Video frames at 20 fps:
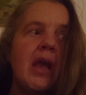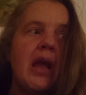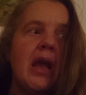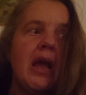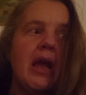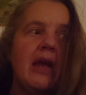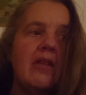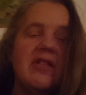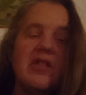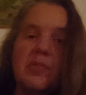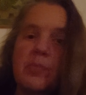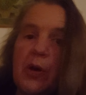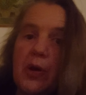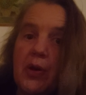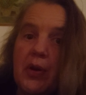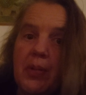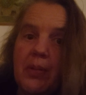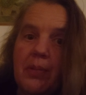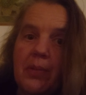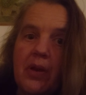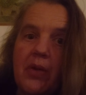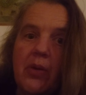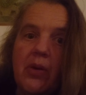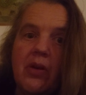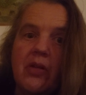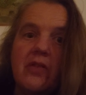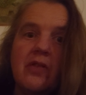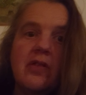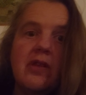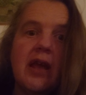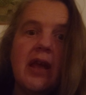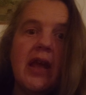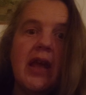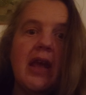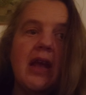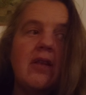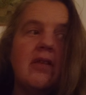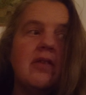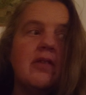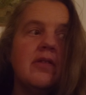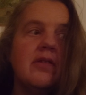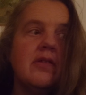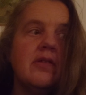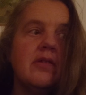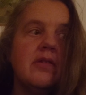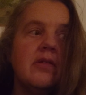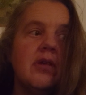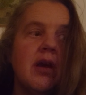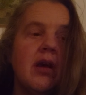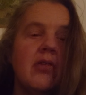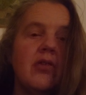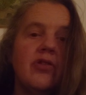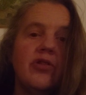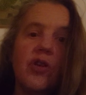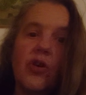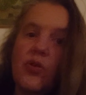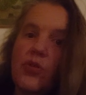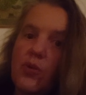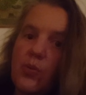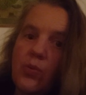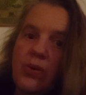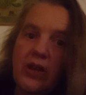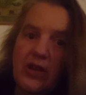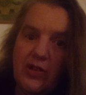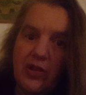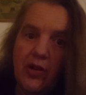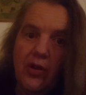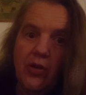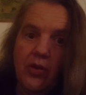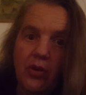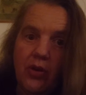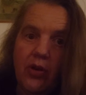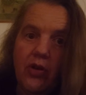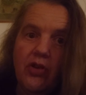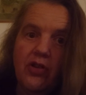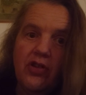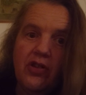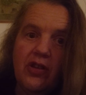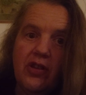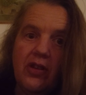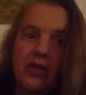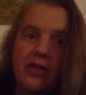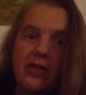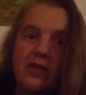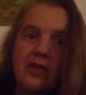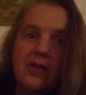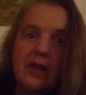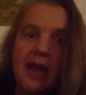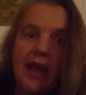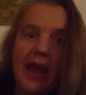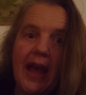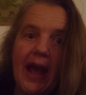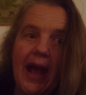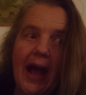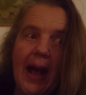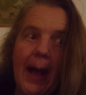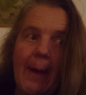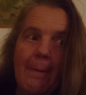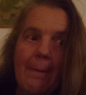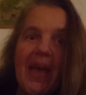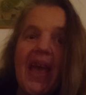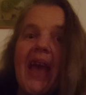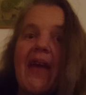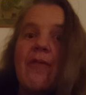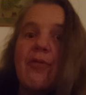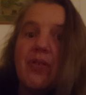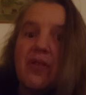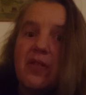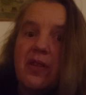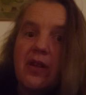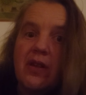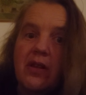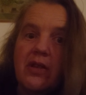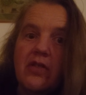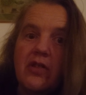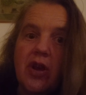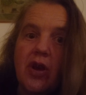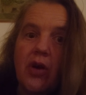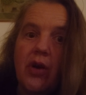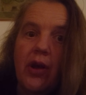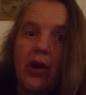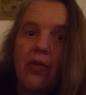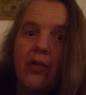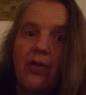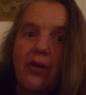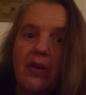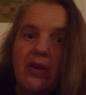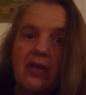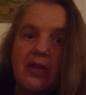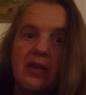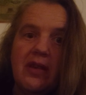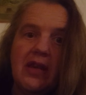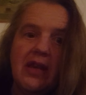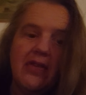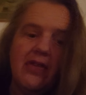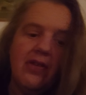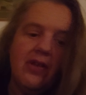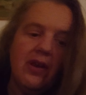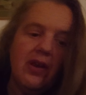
It's smoke and mirrors. It's so that we don't notice everything that's going off underneath.